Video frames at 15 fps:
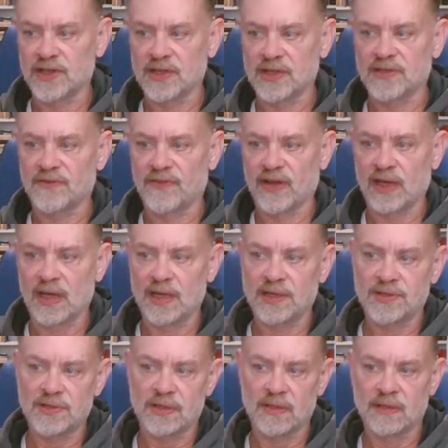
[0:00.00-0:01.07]
of
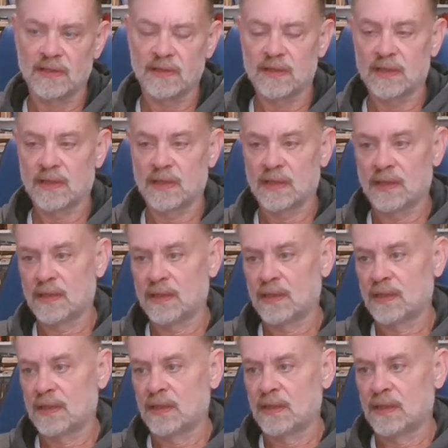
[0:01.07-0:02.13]
justification.
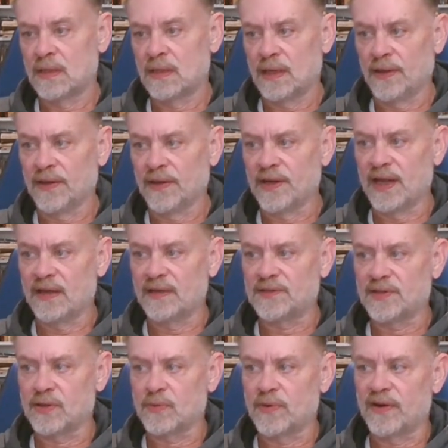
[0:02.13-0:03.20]
In the
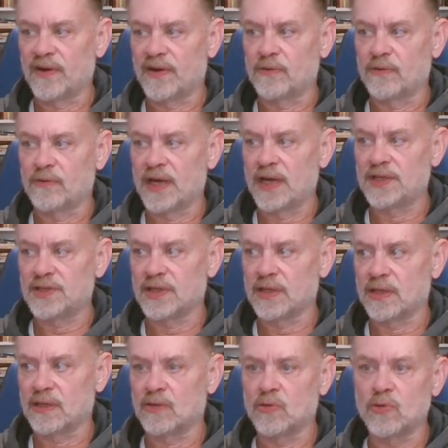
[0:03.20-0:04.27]
days of the
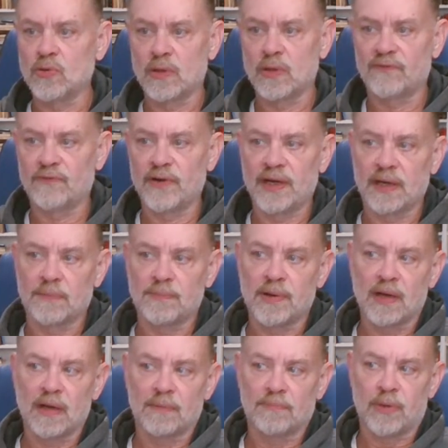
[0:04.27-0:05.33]
Reformation, who would have written
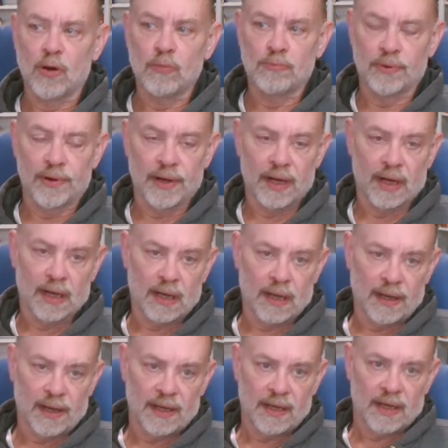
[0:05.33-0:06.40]
upon popery
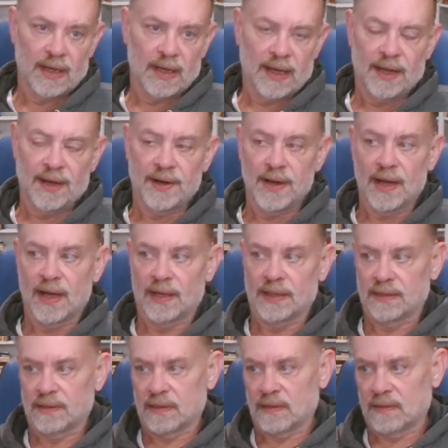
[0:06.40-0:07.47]
and
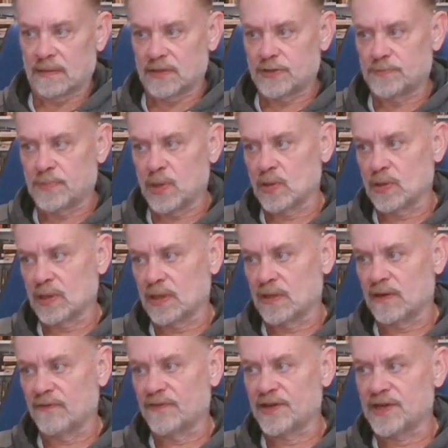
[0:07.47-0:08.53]
not
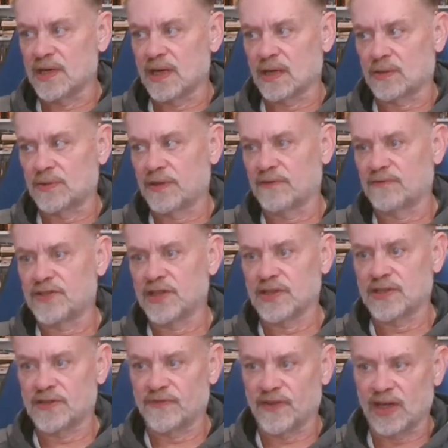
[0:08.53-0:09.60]
spoken of the doctrine of
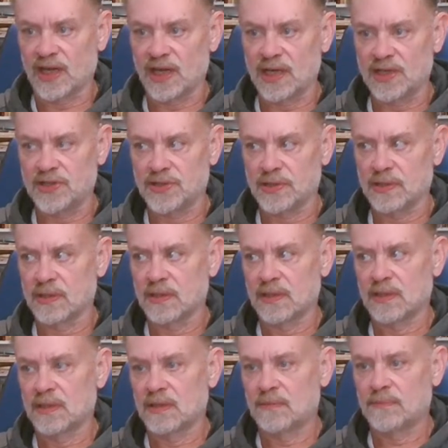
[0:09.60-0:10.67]
justification
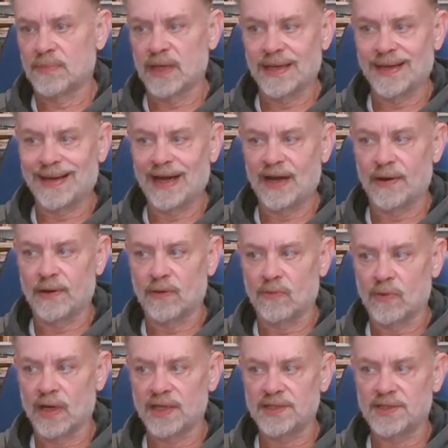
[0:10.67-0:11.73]
by
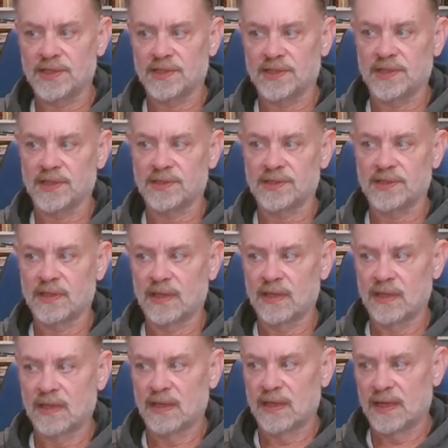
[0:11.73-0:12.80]
inherent righteousness
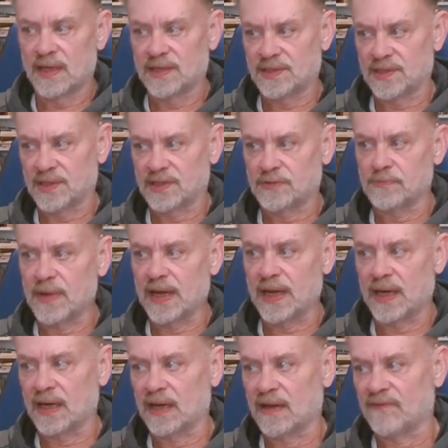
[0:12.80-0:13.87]
as its
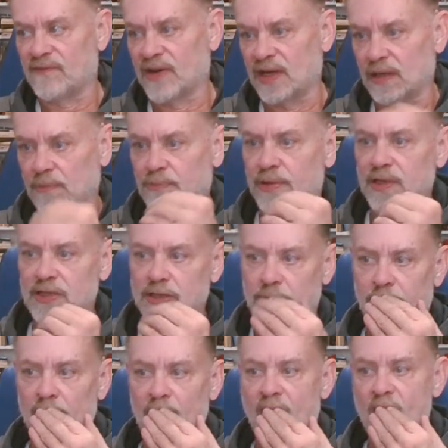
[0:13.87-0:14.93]
main and vital
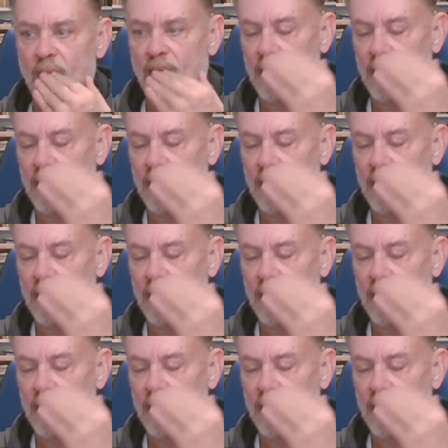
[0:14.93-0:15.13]
principle?